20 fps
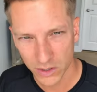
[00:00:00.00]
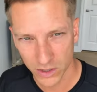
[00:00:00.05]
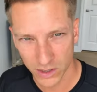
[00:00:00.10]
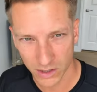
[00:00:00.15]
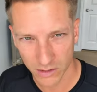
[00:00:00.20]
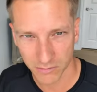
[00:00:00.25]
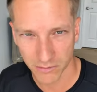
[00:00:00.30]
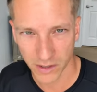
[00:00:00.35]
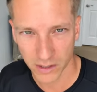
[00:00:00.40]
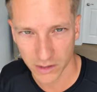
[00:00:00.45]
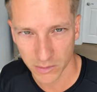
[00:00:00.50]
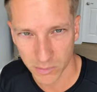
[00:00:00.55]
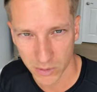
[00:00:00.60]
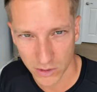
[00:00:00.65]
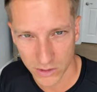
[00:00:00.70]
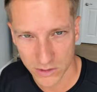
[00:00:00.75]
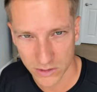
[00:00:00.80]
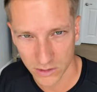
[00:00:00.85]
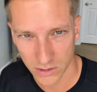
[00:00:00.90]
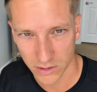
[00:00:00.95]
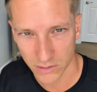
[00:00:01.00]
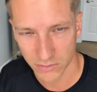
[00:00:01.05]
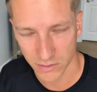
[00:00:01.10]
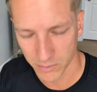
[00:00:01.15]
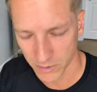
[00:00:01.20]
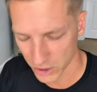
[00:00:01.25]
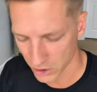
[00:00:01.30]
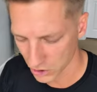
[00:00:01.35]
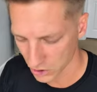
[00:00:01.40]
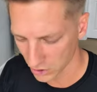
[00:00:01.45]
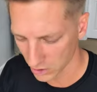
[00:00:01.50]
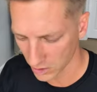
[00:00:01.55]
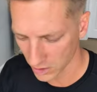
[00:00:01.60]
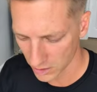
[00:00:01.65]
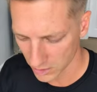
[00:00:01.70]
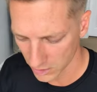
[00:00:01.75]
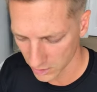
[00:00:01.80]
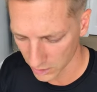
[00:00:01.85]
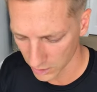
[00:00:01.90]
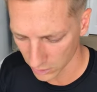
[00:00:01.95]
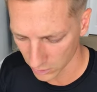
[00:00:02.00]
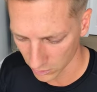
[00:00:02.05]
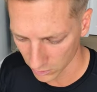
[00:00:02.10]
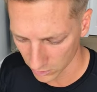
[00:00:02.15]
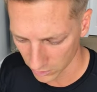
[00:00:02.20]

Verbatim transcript: you're going to find the personal information near